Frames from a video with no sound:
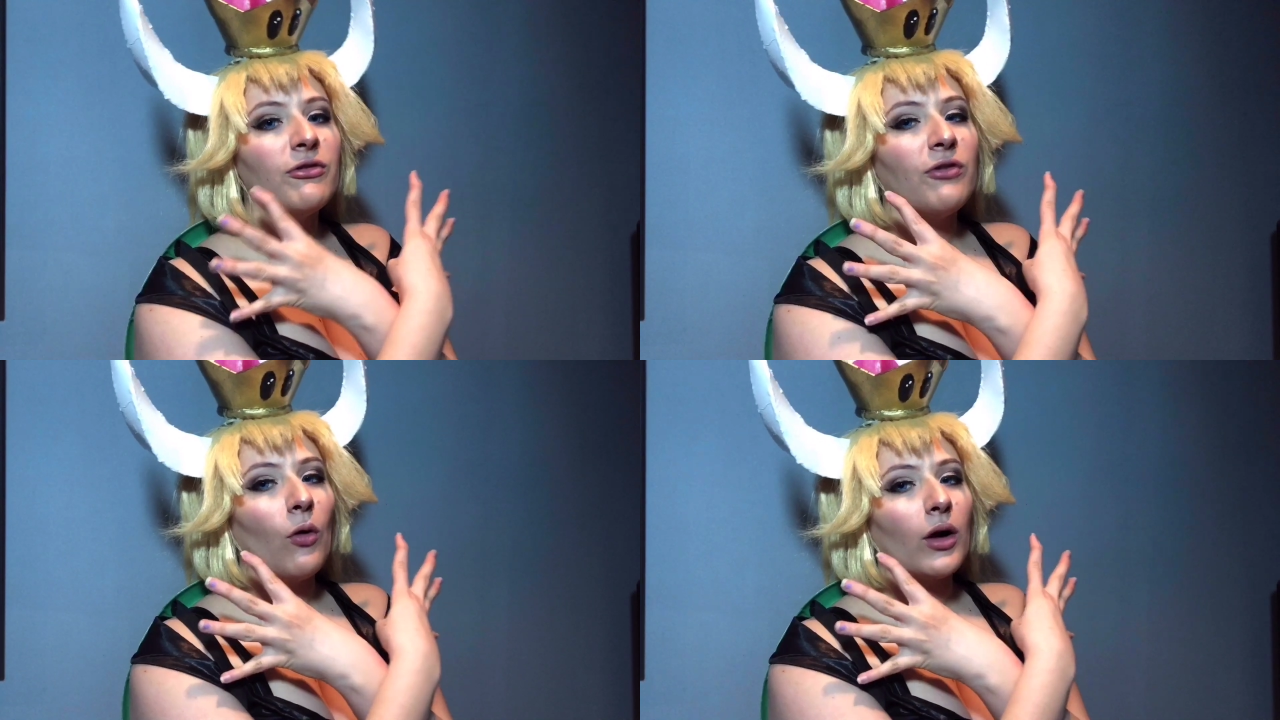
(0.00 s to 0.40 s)

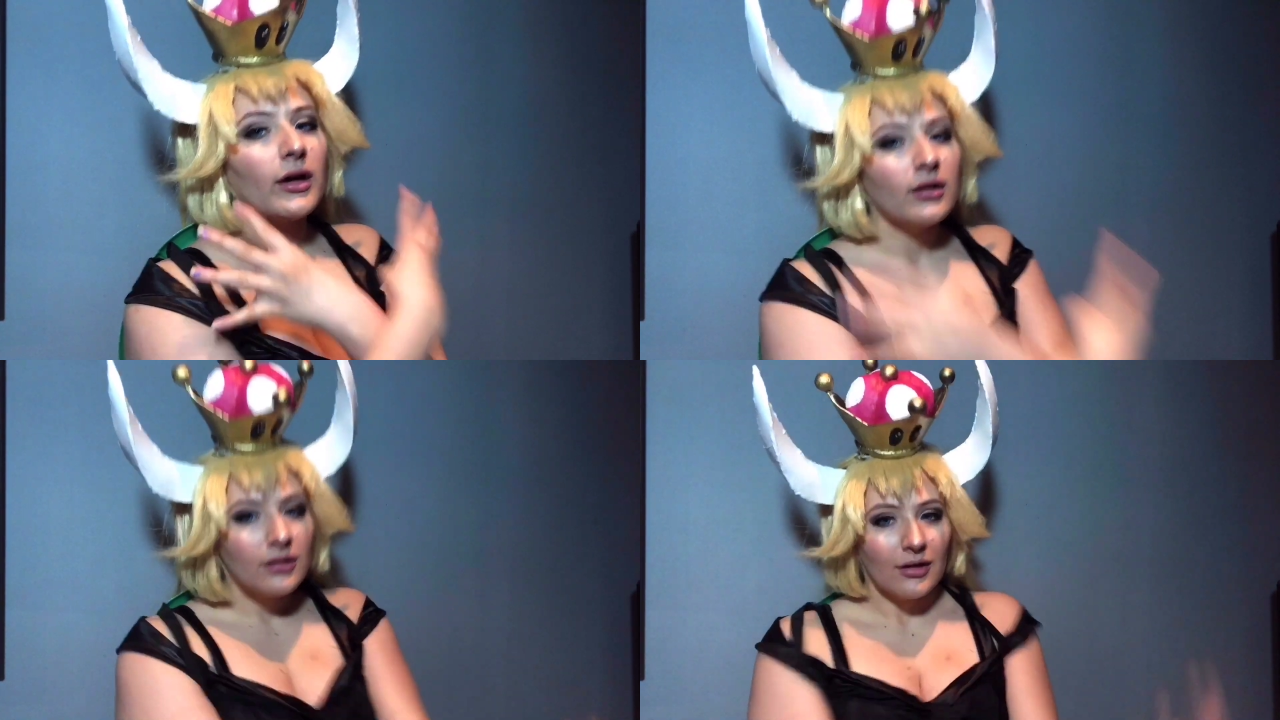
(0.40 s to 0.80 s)
4.
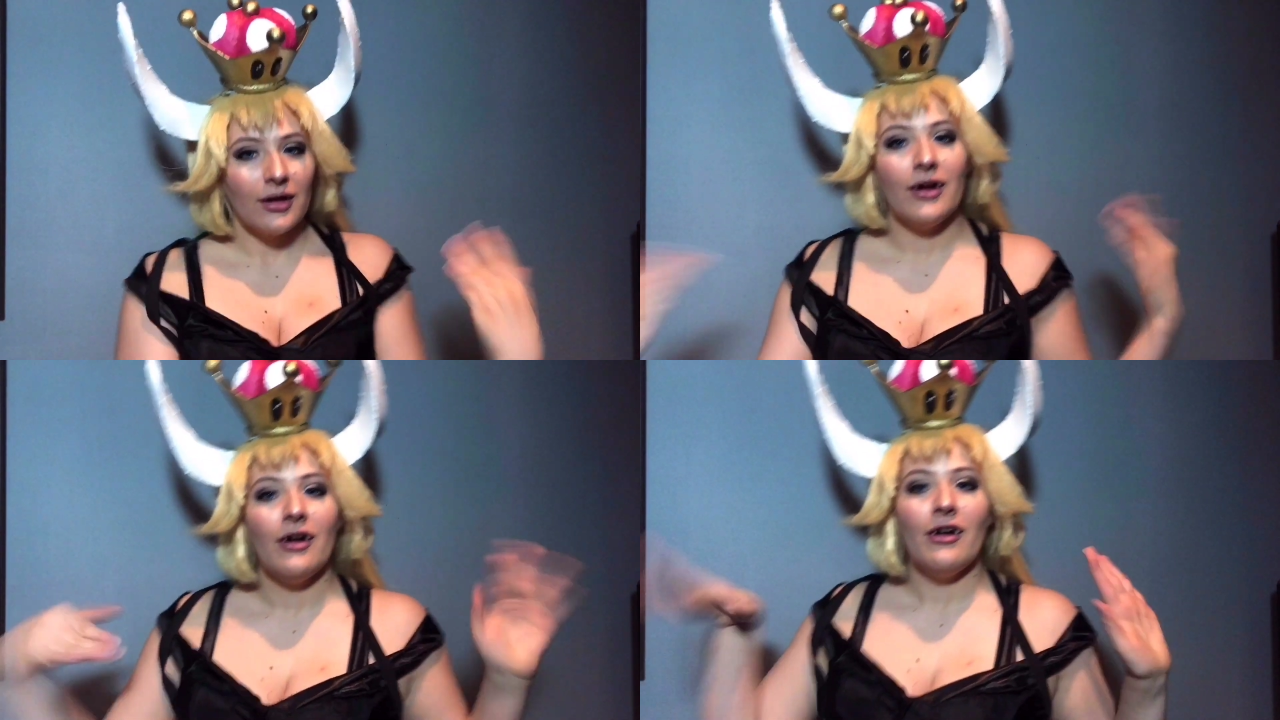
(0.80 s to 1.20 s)

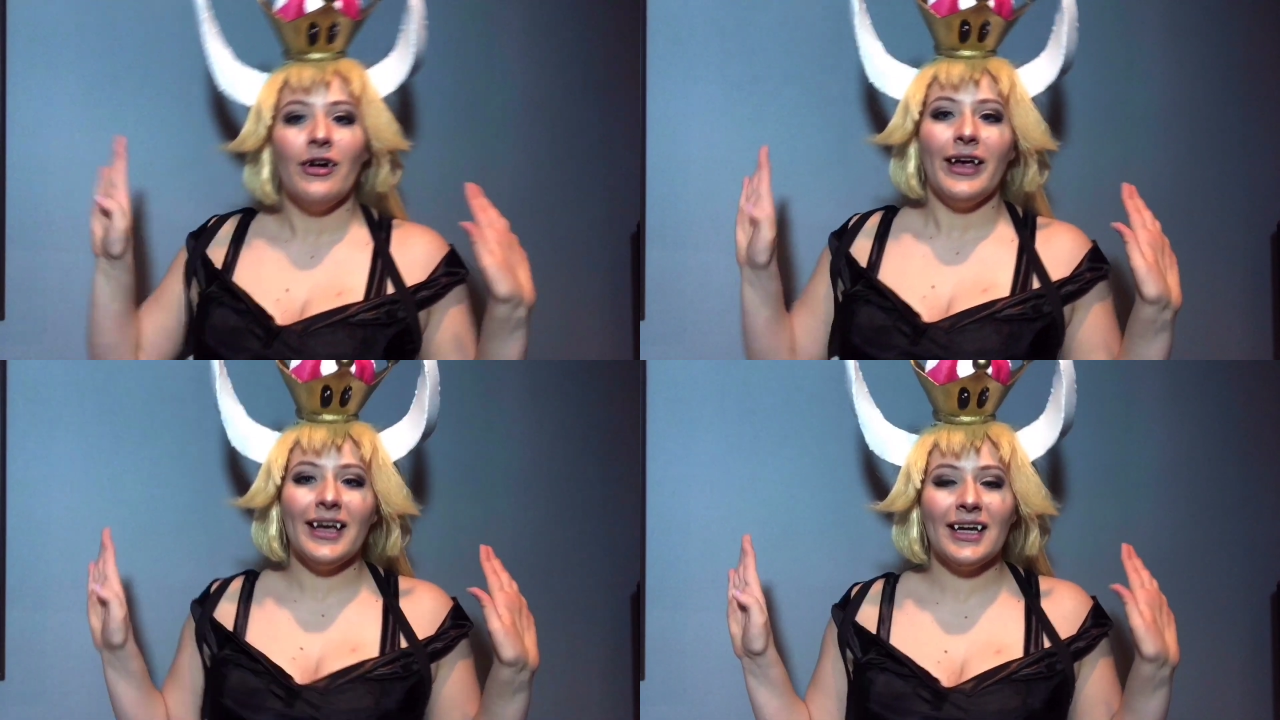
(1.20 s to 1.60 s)

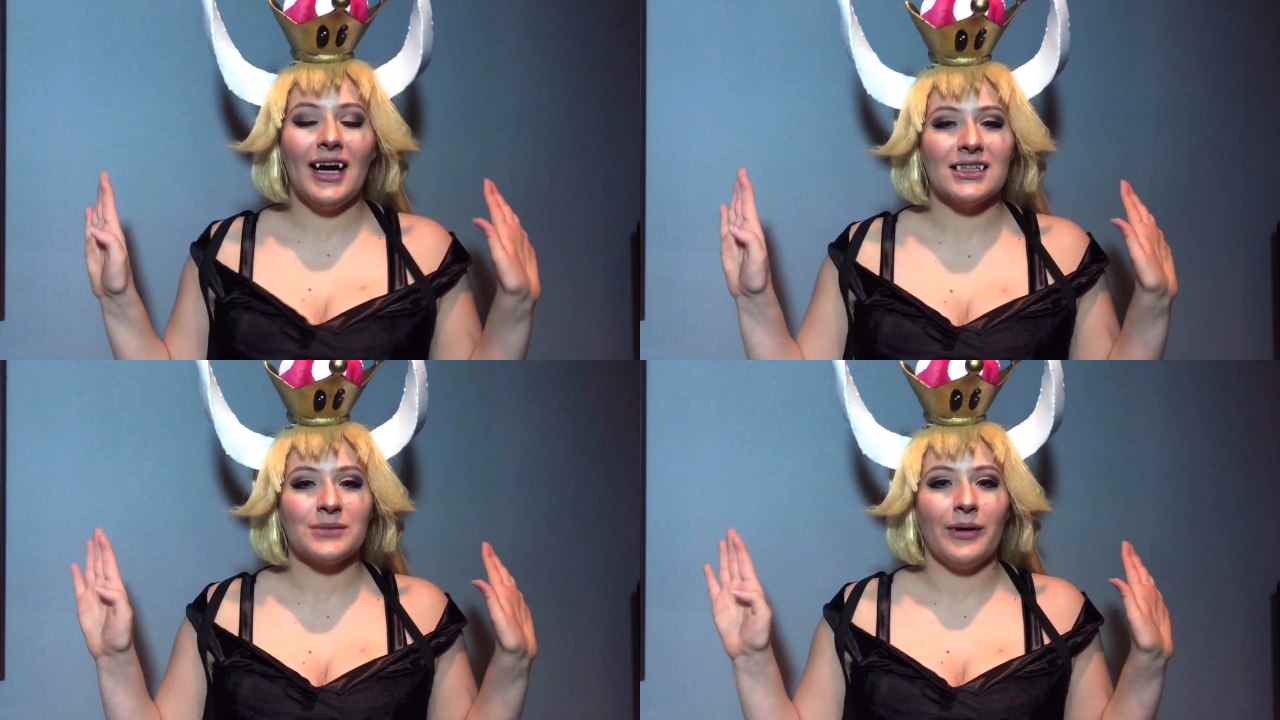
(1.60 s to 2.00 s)
In
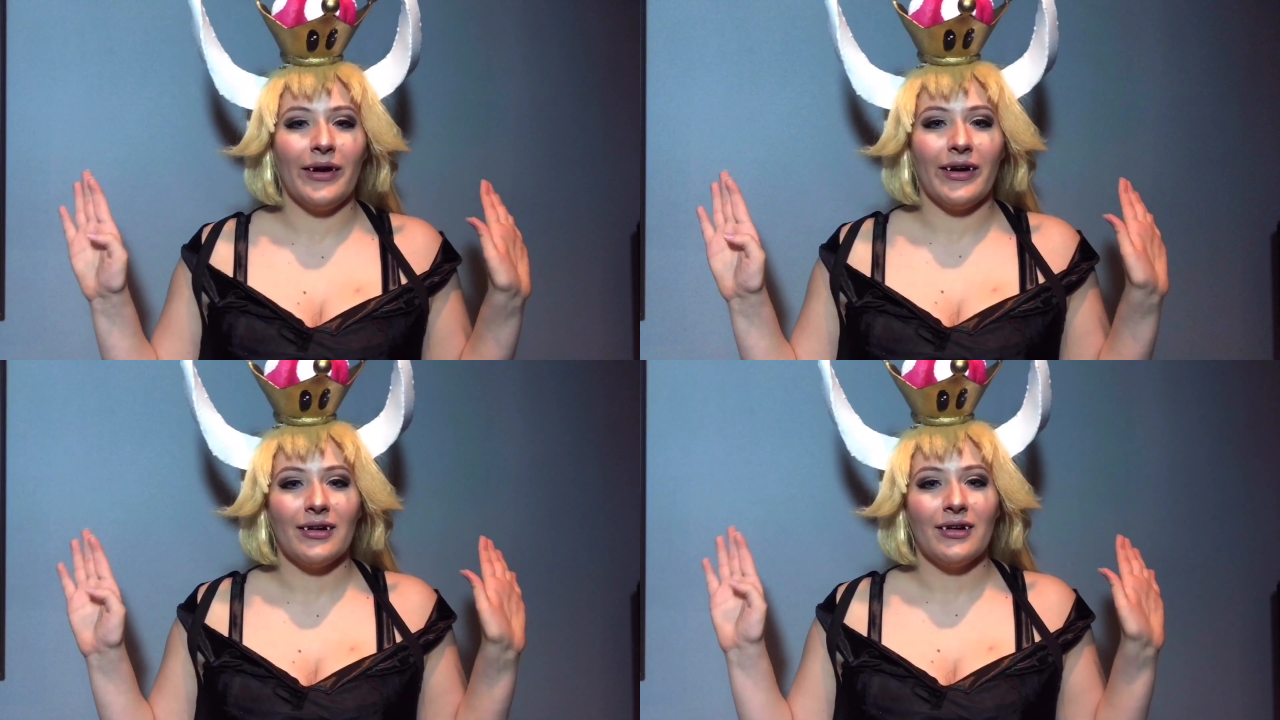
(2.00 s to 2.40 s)

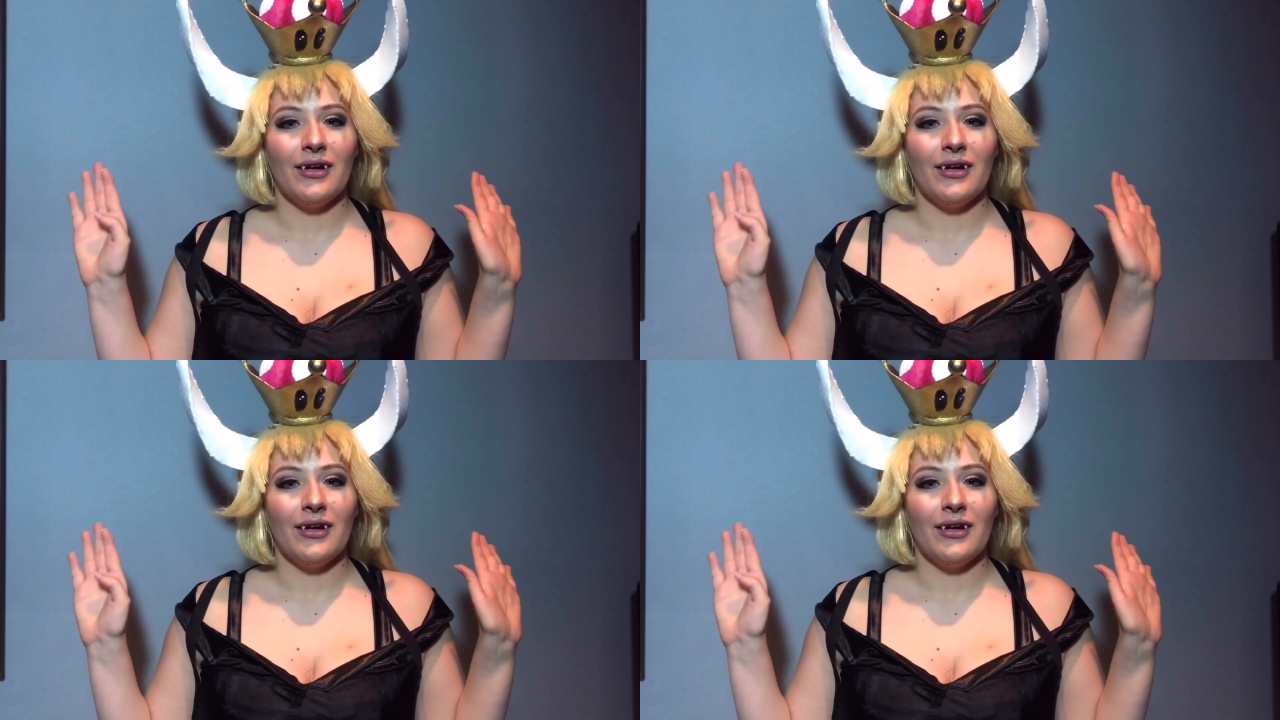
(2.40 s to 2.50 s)
cosplay,